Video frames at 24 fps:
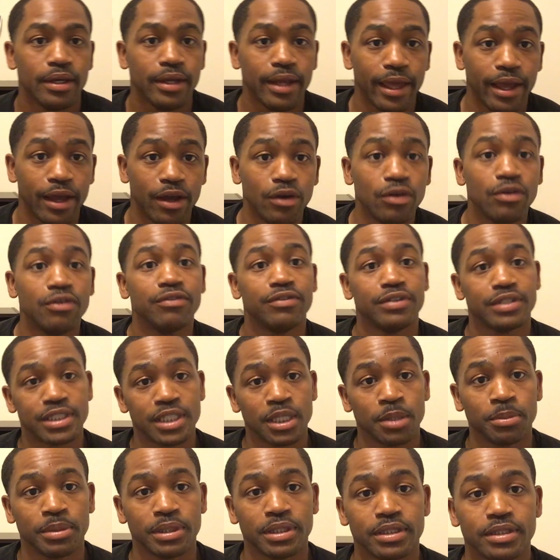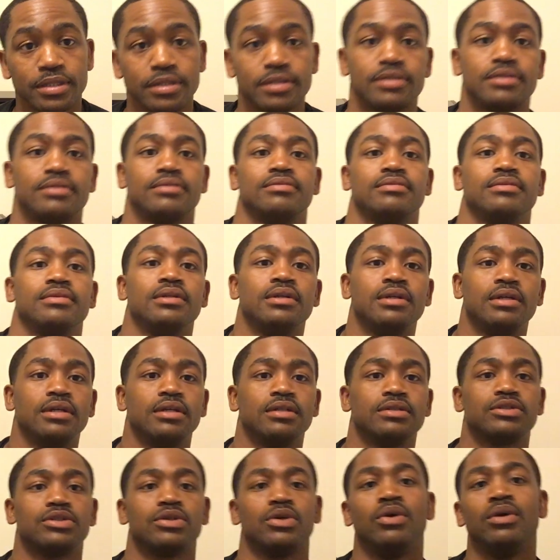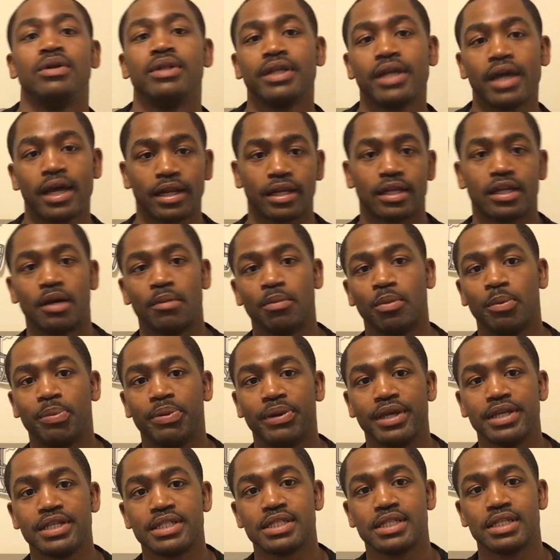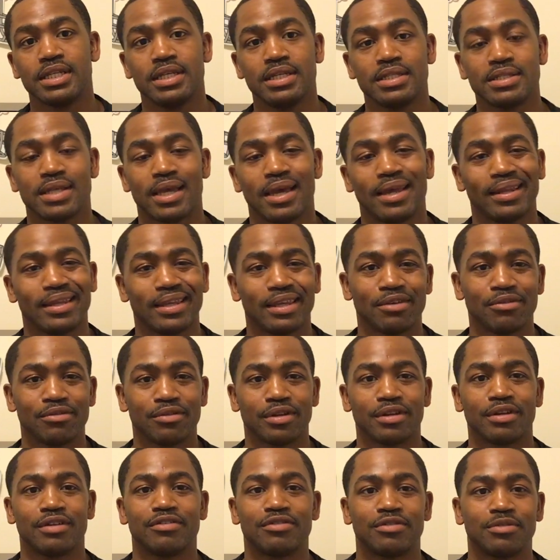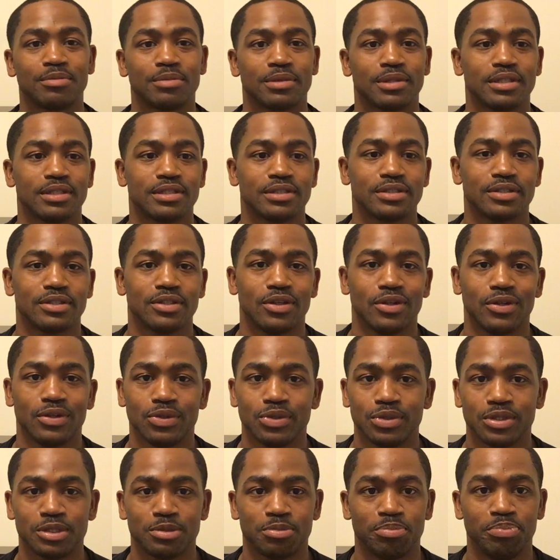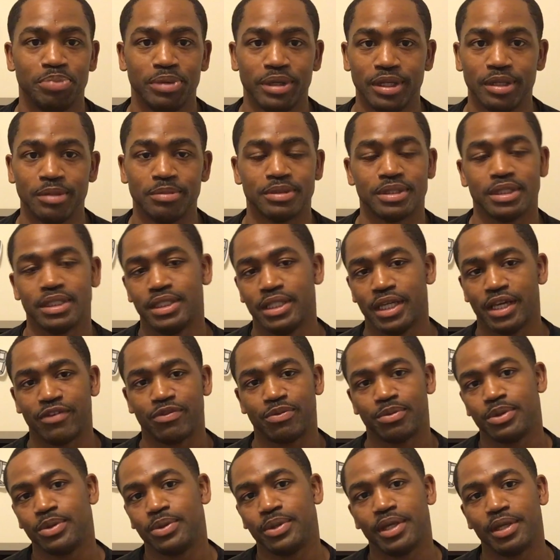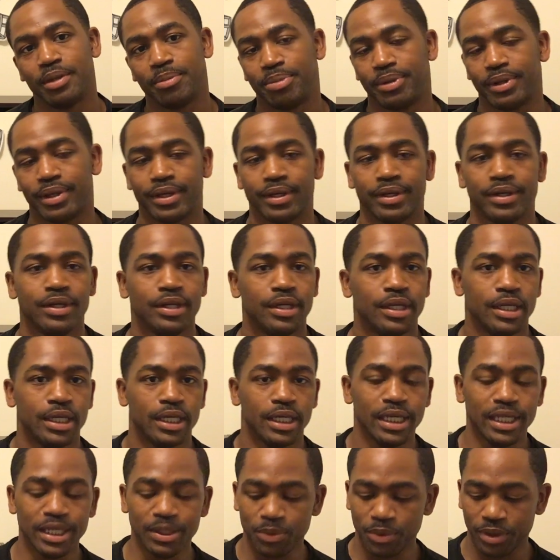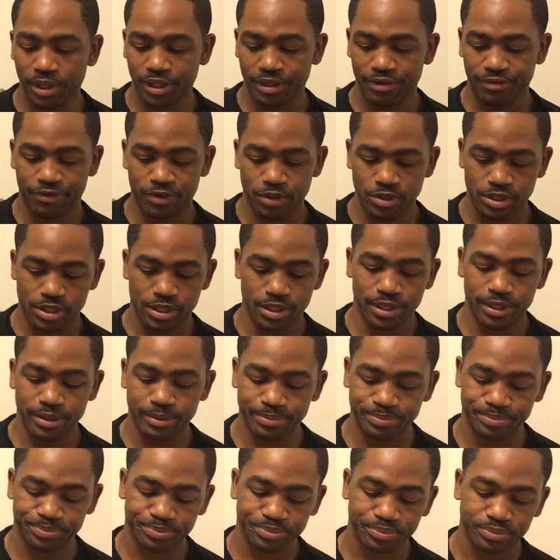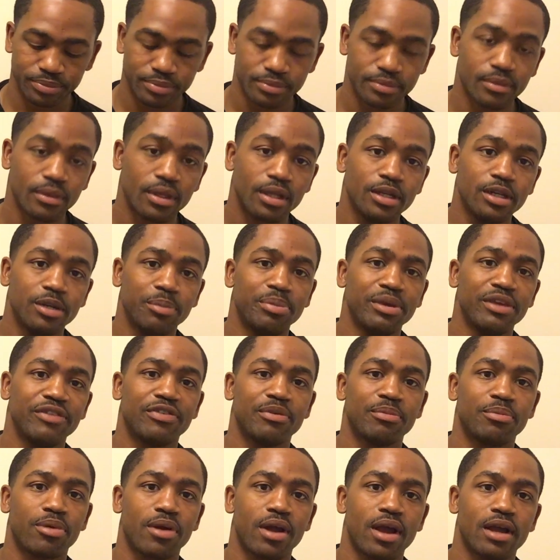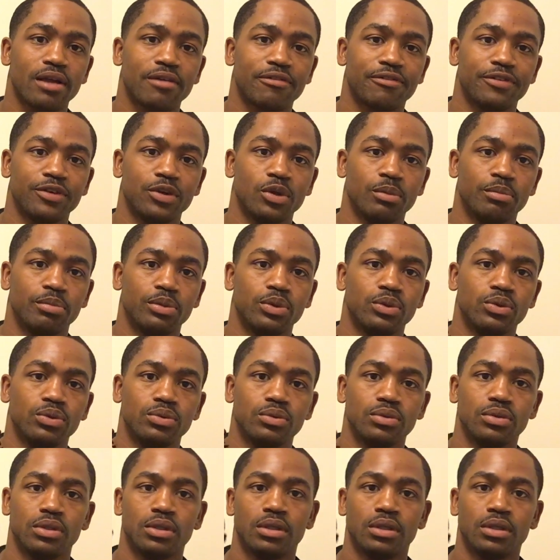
Now, for Timberlands. So I only got a couple pairs of these. I had to get rid of them because, you know, you just beat them to death when you get a pair. Anyway, first up, the Beef and Brock Field Boot.